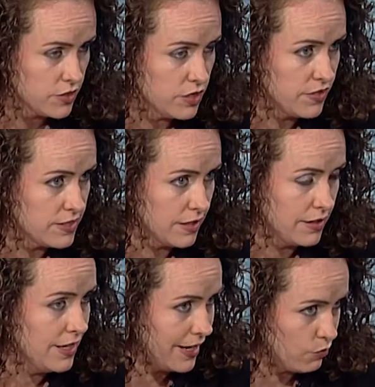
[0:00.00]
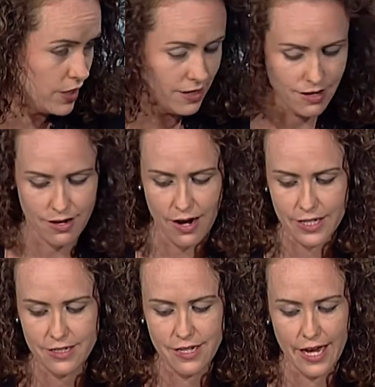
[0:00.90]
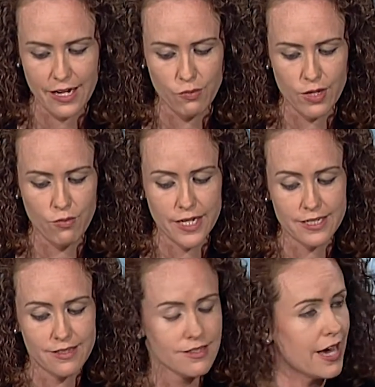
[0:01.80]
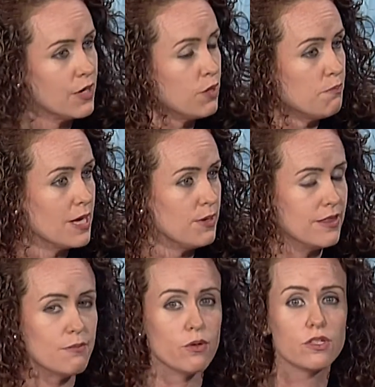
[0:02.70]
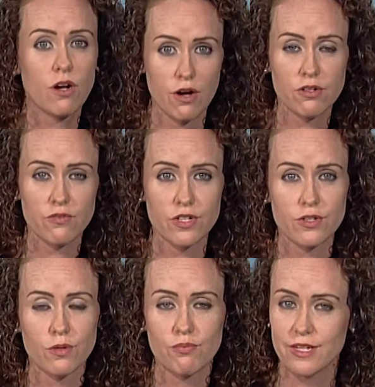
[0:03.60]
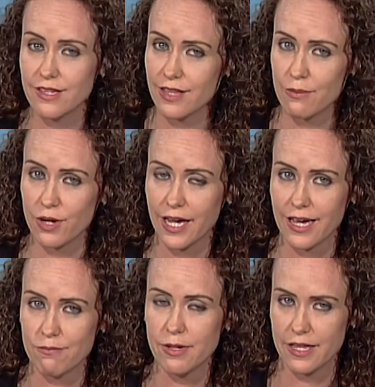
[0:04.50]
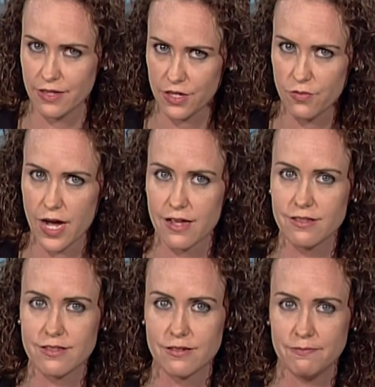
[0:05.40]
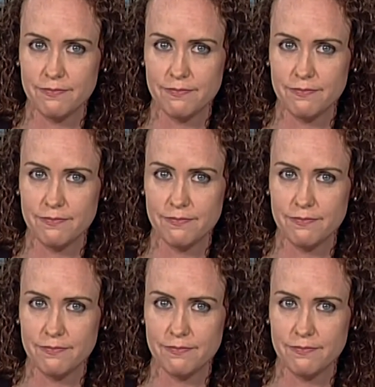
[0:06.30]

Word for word: to the facility and we got it and we went inside what may be the most controversial prison labor camp in the U.S.